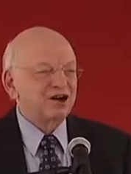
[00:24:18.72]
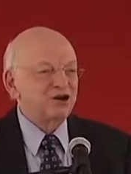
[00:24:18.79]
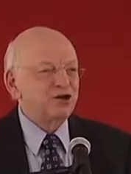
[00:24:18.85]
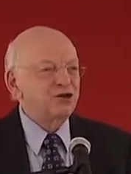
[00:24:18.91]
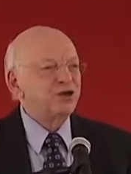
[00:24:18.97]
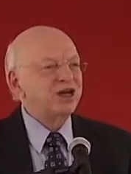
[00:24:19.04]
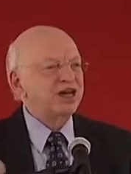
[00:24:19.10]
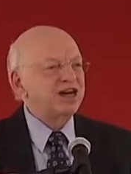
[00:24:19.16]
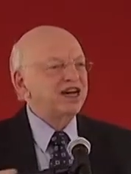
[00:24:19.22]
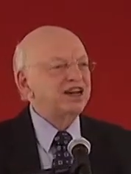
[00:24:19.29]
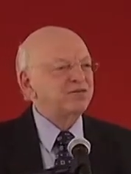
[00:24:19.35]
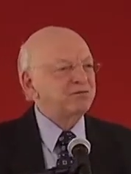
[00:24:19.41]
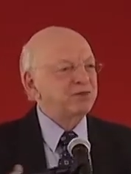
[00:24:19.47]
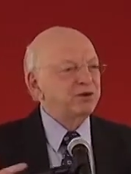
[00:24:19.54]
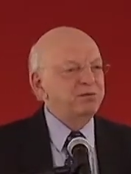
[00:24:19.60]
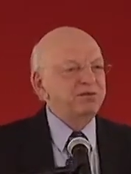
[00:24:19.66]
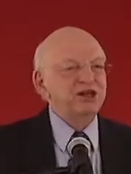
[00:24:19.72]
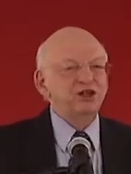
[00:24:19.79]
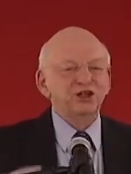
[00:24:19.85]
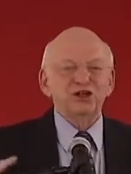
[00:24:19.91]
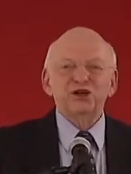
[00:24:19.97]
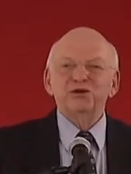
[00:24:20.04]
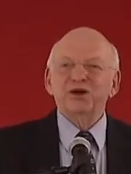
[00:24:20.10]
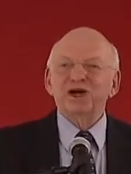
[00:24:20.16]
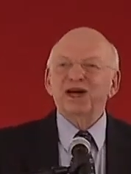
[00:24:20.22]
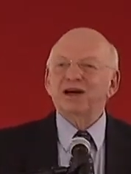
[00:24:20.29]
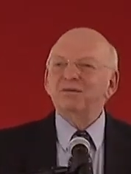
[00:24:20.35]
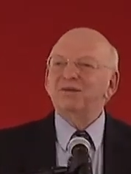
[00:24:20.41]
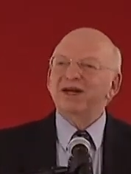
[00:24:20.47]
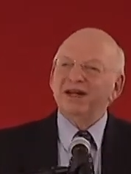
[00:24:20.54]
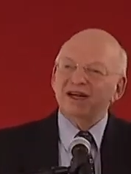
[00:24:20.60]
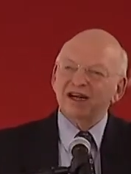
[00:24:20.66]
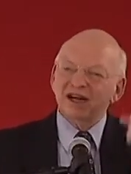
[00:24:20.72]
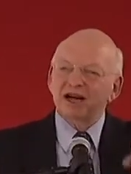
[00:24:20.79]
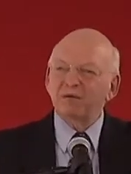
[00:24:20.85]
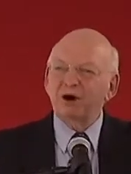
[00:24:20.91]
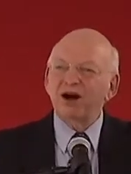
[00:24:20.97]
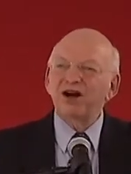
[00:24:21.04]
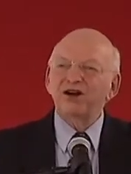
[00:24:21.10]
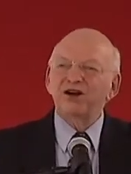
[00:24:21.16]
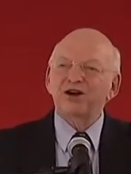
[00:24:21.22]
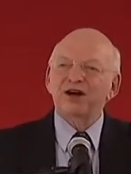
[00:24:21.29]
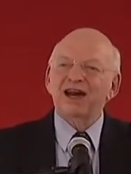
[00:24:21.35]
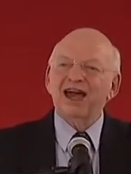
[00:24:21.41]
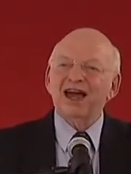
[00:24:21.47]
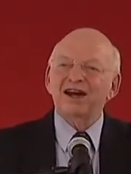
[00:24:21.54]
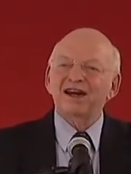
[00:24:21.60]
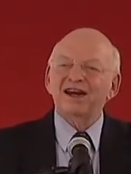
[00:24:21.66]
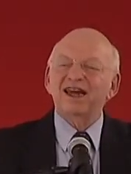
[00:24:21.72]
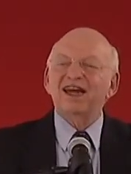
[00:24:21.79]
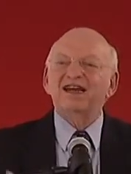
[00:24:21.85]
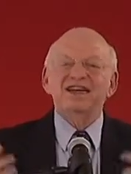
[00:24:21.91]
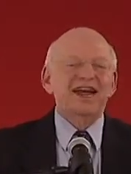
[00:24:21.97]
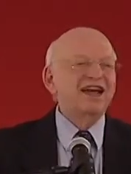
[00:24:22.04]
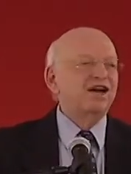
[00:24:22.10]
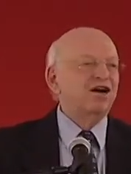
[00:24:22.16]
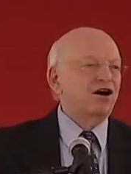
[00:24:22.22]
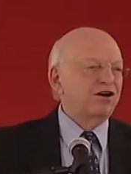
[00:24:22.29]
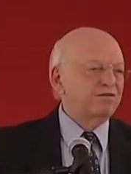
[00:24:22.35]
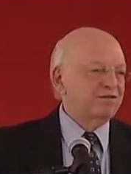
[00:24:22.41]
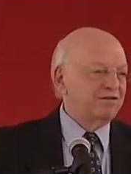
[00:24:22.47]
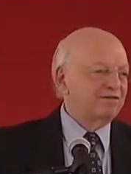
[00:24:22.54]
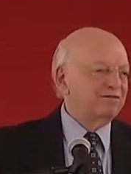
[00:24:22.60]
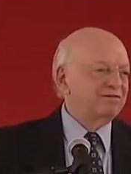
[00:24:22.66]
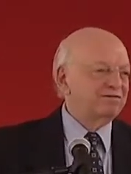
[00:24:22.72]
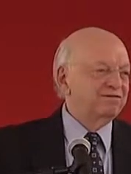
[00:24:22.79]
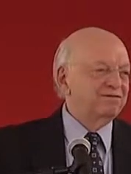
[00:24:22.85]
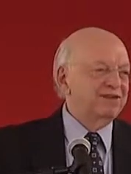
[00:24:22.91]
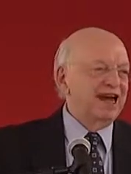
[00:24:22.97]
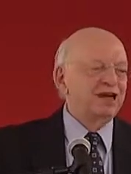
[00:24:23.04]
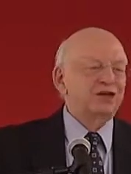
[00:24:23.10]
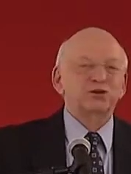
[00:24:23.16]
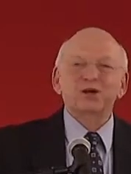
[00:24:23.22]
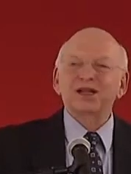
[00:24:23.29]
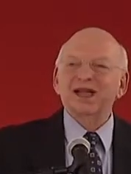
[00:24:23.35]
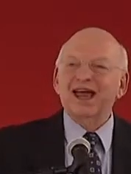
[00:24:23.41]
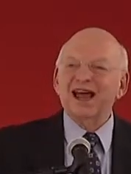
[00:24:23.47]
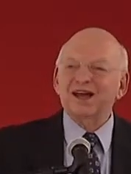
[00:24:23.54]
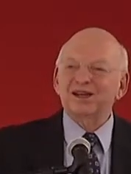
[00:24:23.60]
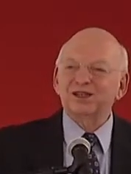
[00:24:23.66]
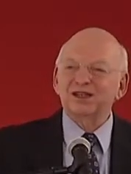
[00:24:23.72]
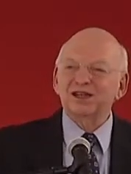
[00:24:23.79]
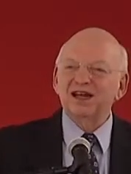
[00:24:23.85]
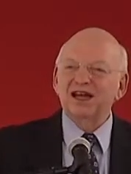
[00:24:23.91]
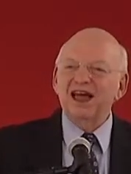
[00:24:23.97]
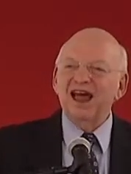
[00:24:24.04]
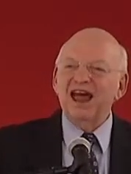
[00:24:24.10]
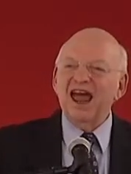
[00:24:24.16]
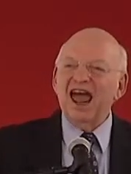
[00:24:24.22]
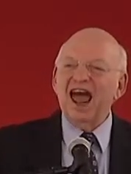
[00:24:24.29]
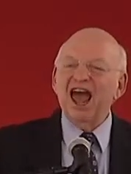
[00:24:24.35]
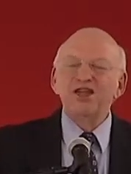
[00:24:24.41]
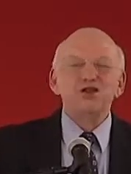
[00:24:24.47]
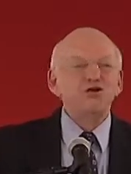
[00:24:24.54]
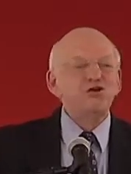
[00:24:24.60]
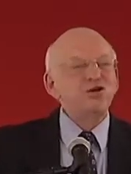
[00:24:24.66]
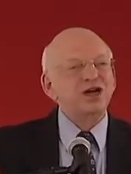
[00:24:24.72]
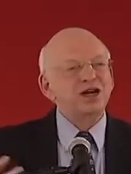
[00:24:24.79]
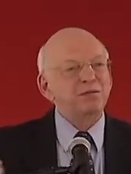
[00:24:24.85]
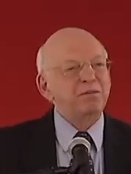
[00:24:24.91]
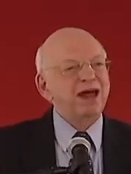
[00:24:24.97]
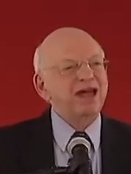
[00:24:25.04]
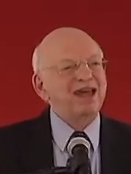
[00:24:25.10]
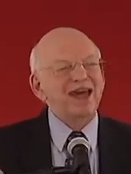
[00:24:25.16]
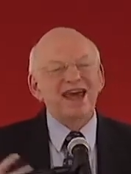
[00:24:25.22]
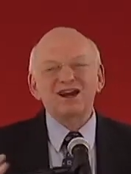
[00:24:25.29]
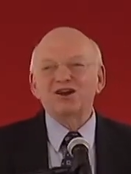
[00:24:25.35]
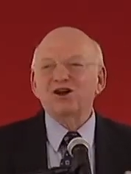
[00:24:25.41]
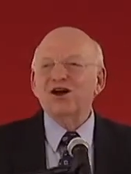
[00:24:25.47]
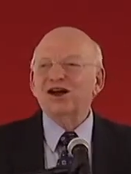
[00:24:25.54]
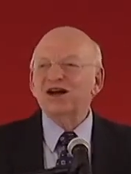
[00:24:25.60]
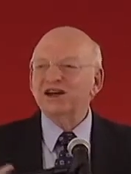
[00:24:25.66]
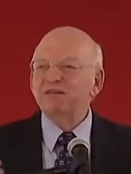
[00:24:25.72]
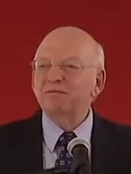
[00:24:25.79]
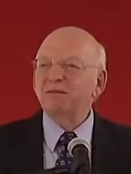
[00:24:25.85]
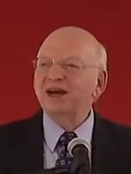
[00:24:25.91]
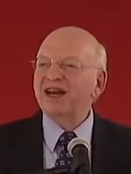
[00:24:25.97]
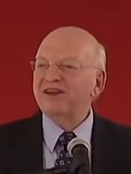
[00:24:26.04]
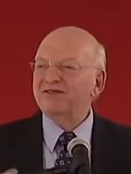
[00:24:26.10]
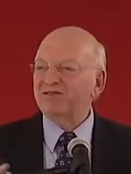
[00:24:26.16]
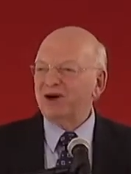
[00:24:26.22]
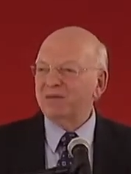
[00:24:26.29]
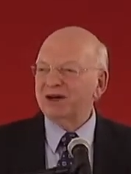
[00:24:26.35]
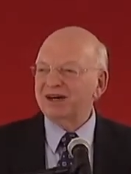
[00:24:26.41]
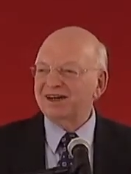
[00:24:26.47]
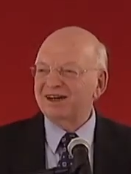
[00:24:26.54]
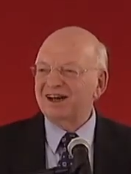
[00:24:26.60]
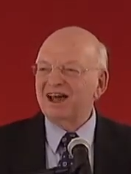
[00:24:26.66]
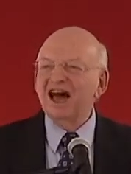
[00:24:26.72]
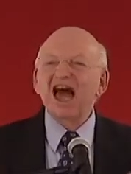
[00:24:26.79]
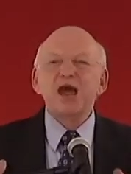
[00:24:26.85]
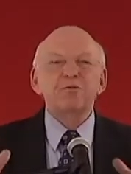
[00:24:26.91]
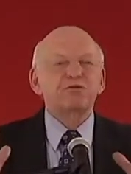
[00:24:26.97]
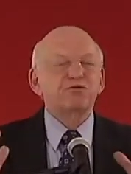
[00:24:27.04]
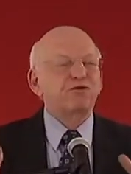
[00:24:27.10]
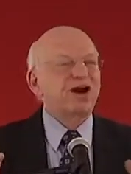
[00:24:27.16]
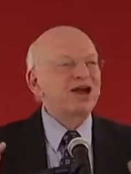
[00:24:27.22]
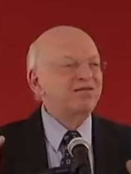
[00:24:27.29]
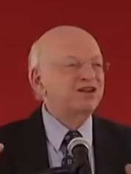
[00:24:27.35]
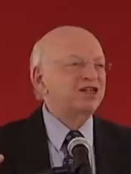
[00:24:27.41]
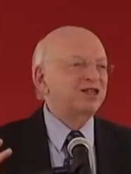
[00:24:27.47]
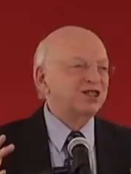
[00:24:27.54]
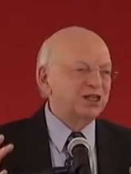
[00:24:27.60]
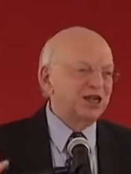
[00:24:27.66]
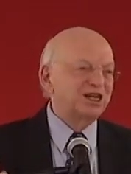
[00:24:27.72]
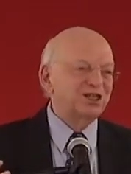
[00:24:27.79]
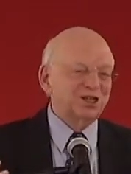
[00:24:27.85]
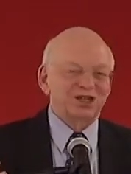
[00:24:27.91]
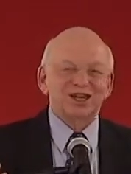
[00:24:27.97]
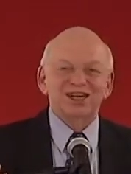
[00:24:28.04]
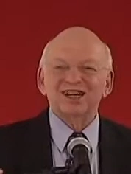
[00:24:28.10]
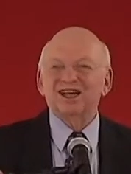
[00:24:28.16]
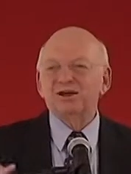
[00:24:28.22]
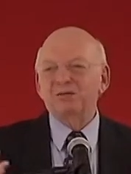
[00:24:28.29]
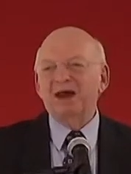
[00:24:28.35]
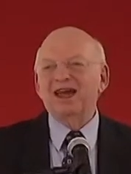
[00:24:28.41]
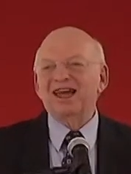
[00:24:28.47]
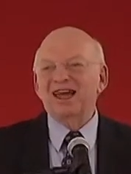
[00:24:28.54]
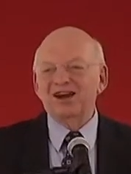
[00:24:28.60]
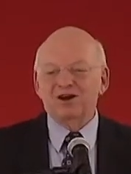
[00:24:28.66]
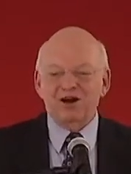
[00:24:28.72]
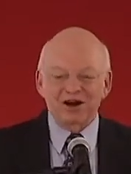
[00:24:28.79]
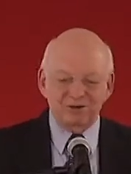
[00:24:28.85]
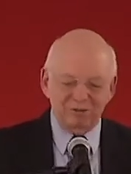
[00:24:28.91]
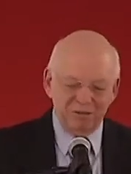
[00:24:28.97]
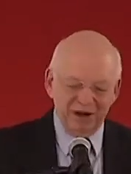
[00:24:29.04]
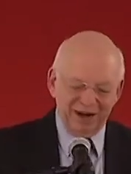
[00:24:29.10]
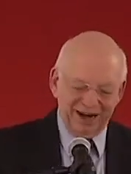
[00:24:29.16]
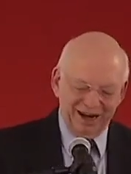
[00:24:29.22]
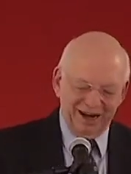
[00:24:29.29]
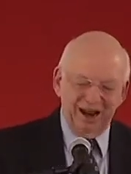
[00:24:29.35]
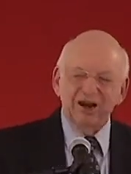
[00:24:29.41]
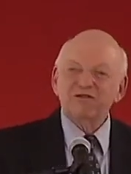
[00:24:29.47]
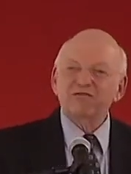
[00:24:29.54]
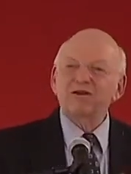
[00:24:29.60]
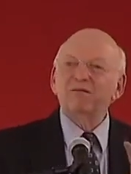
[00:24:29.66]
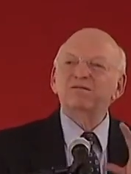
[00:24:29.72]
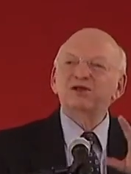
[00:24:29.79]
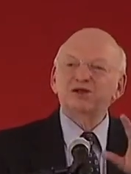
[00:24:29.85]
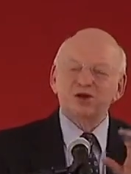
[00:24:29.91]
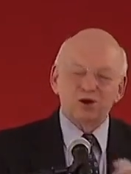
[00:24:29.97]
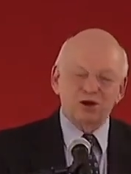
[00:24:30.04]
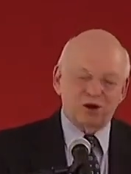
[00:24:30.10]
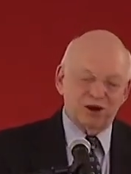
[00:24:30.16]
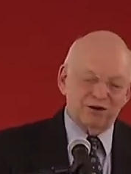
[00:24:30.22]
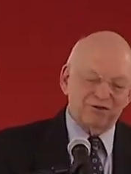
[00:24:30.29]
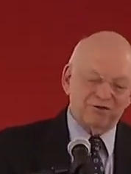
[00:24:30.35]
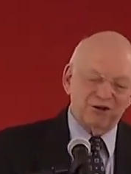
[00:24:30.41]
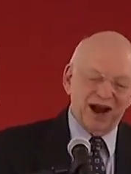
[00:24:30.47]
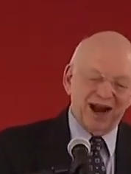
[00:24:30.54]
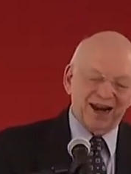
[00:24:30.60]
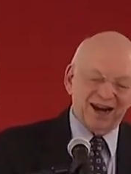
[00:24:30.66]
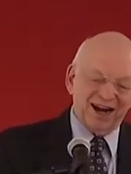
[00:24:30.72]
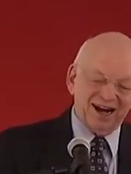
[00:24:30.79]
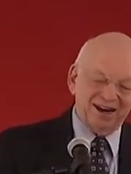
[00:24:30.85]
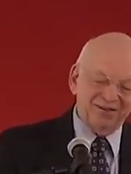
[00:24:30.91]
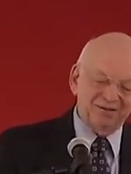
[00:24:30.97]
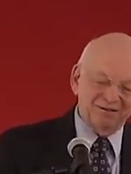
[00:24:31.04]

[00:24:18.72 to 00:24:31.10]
you can give permission to a company to come onto your land and take off natural gas. And you can make a lot of money from it. A private citizen can make a lot of money from so-called fracking.